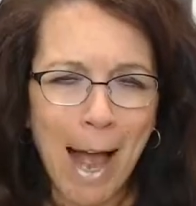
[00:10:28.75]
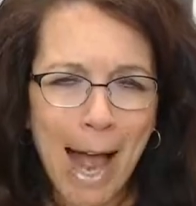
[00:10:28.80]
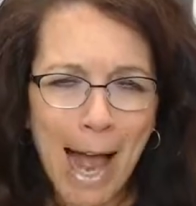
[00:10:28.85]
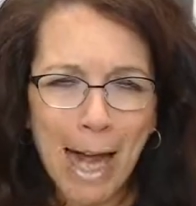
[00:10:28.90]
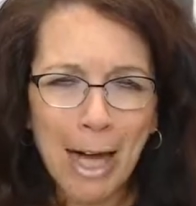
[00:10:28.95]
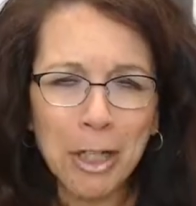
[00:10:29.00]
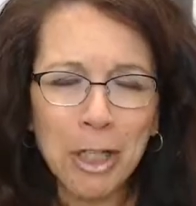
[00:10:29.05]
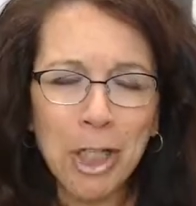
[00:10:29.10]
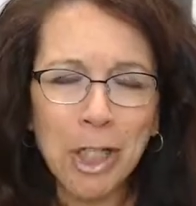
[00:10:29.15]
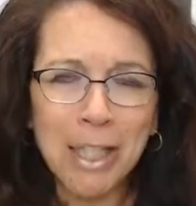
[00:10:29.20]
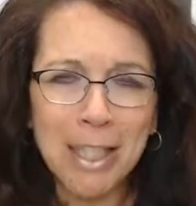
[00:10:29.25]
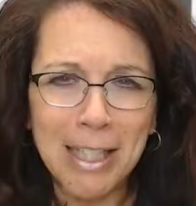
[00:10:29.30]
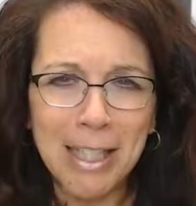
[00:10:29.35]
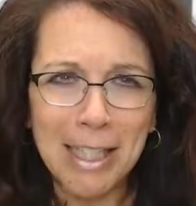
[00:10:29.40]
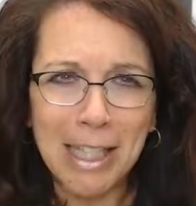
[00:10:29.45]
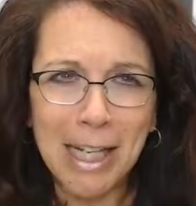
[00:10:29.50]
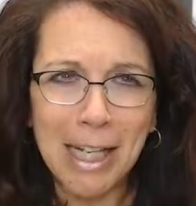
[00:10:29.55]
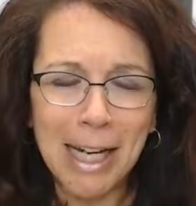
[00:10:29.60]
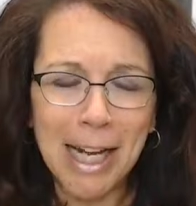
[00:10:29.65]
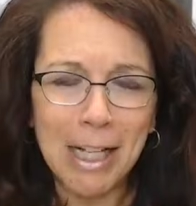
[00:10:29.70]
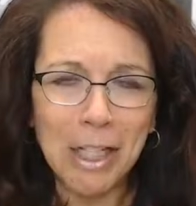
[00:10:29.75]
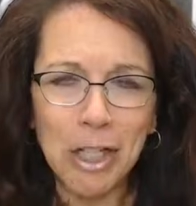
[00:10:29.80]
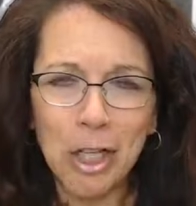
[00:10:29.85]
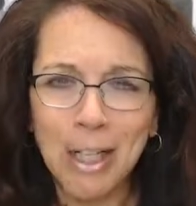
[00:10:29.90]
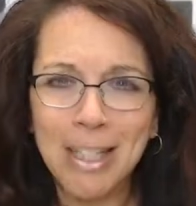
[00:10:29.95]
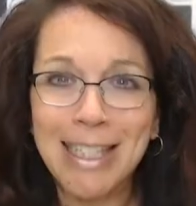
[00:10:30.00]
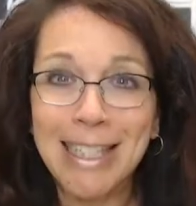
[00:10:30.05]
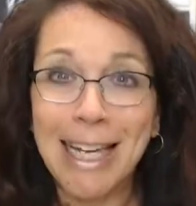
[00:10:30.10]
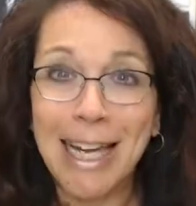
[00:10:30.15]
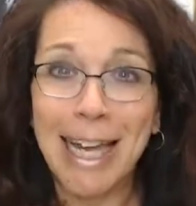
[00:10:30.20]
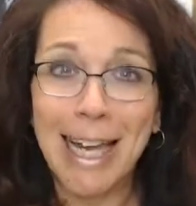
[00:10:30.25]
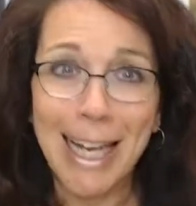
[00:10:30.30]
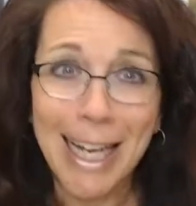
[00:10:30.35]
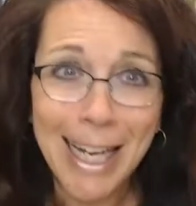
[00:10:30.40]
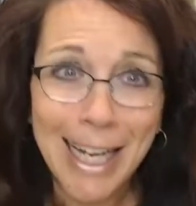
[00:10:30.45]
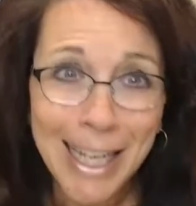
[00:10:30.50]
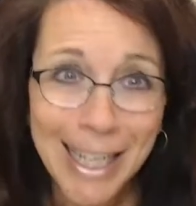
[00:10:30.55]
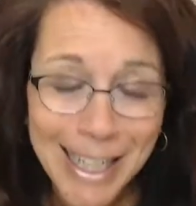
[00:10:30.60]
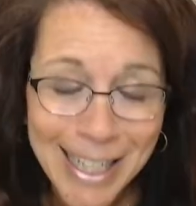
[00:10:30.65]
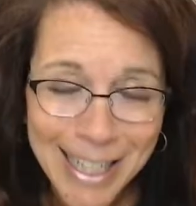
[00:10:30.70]
Actually sit and just
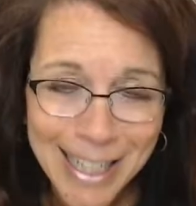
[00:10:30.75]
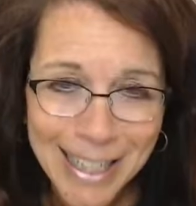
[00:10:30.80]
eat?